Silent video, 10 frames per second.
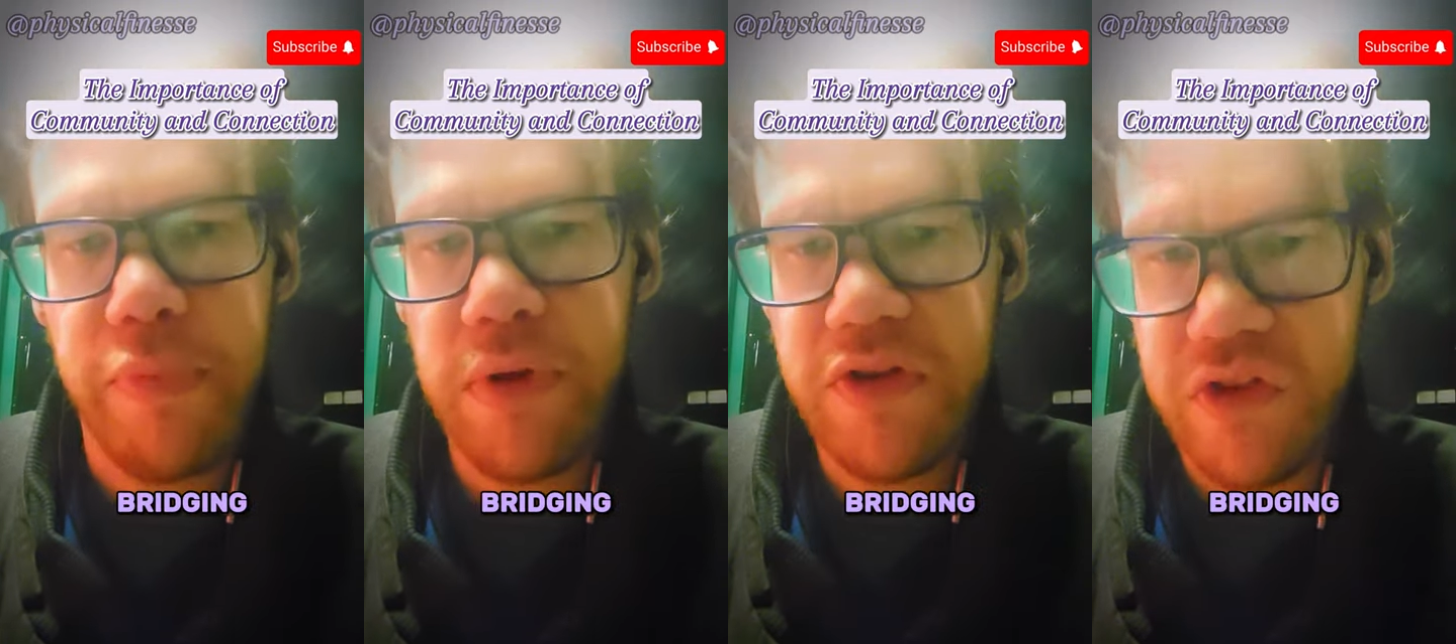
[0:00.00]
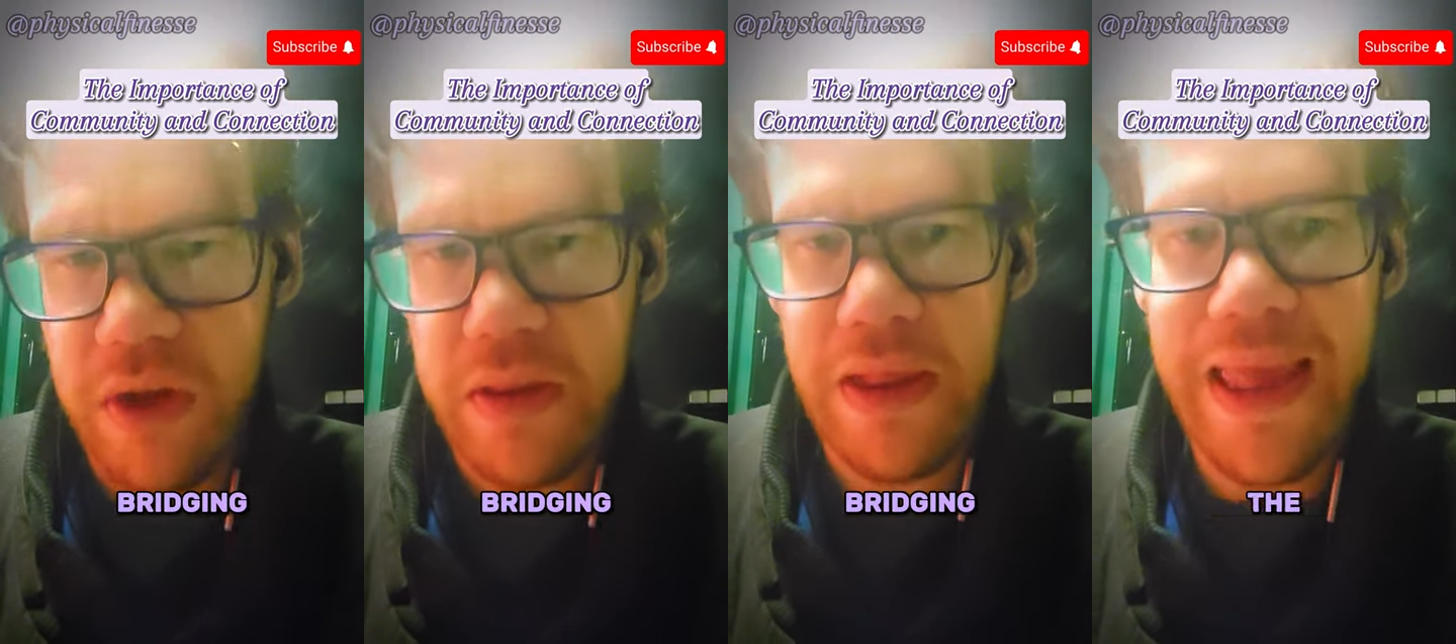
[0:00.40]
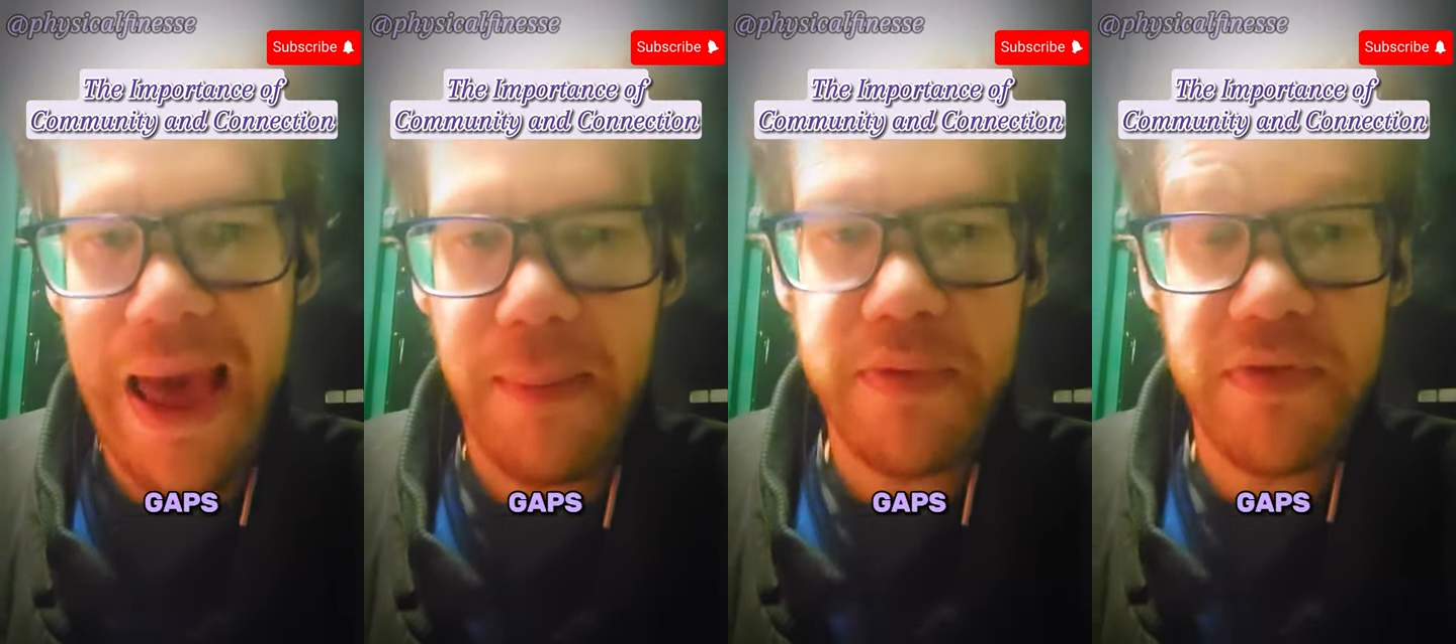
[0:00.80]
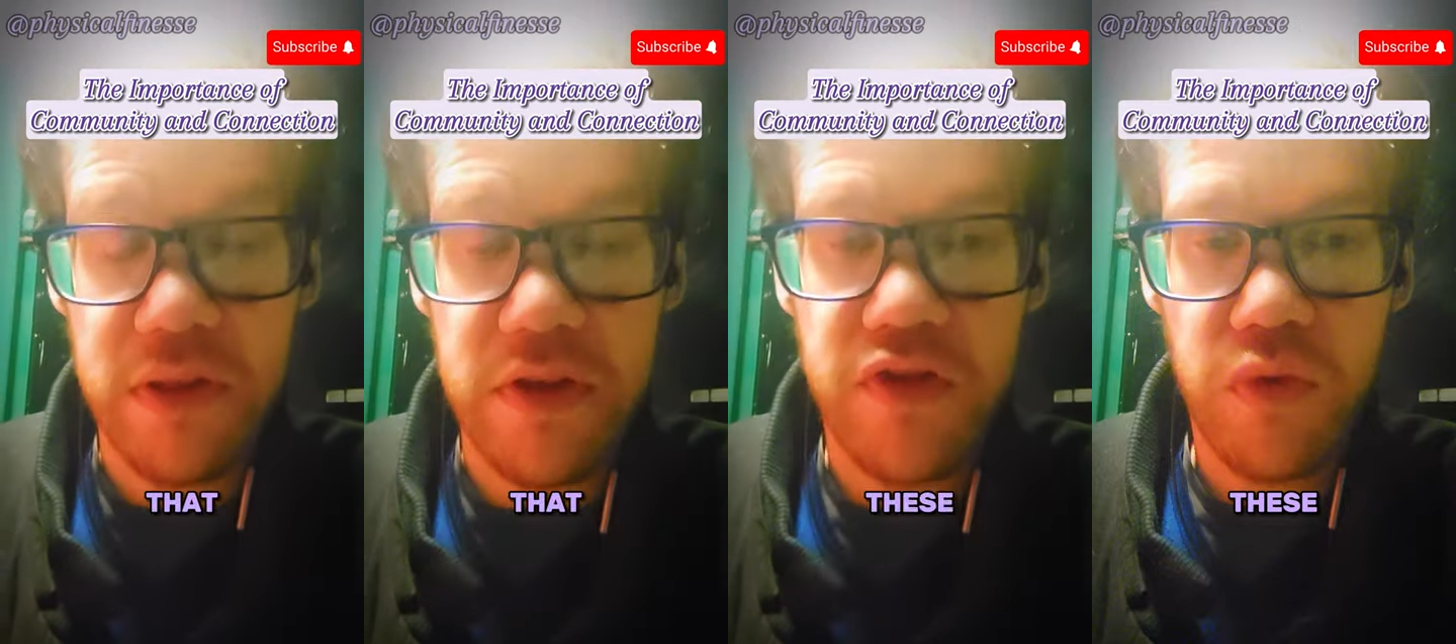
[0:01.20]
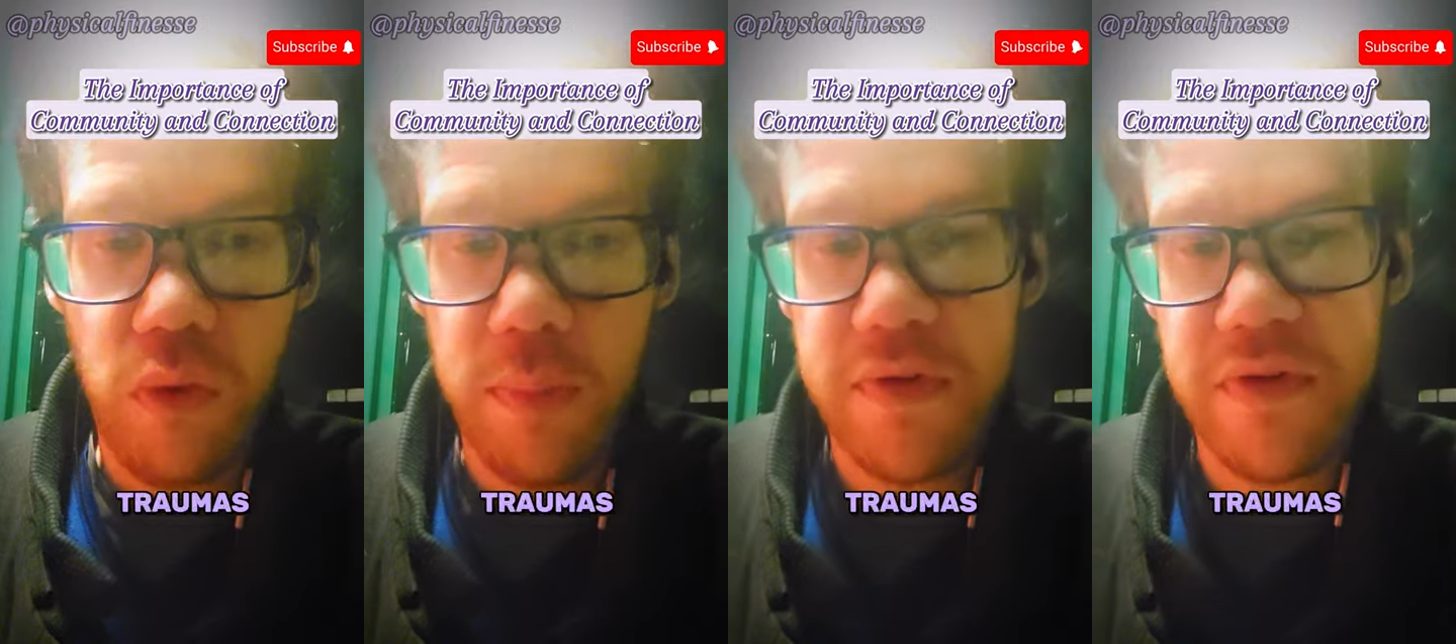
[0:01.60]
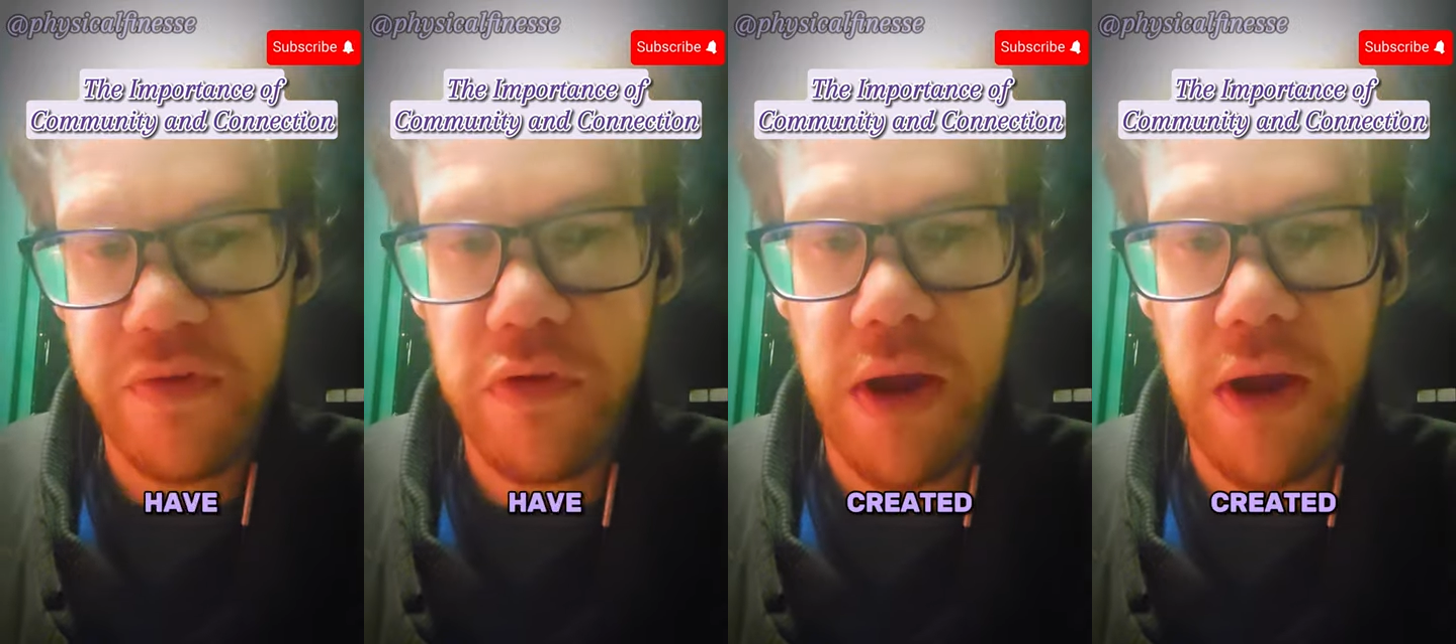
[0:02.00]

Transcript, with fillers: bridging the gaps that these traumas have